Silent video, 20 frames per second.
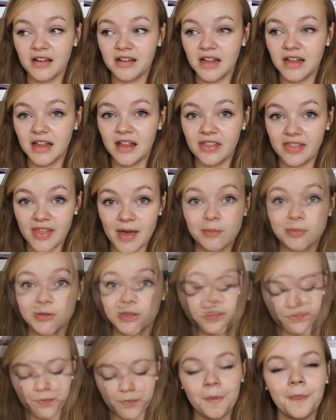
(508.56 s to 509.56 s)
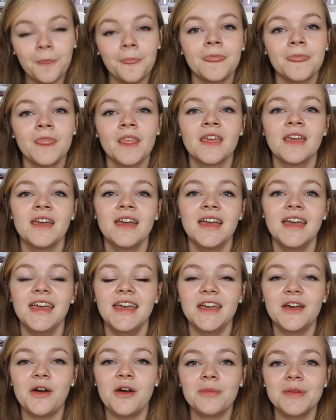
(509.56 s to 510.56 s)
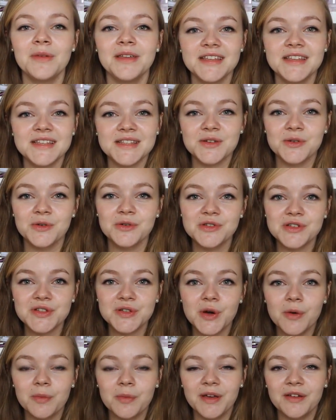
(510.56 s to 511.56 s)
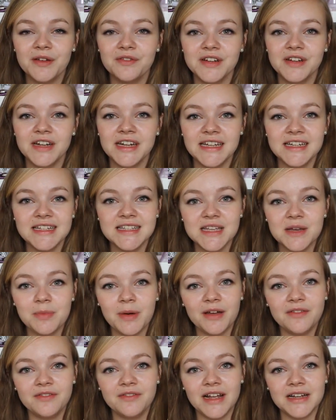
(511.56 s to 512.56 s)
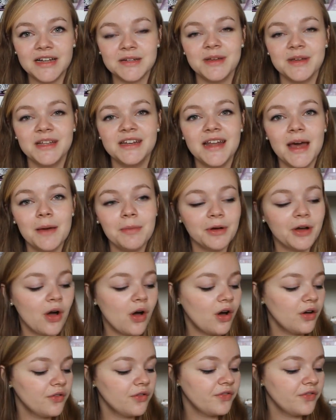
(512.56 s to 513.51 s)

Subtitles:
they're beautiful. He got me this gorgeous copy of Lolita by Vladimir Nabokov.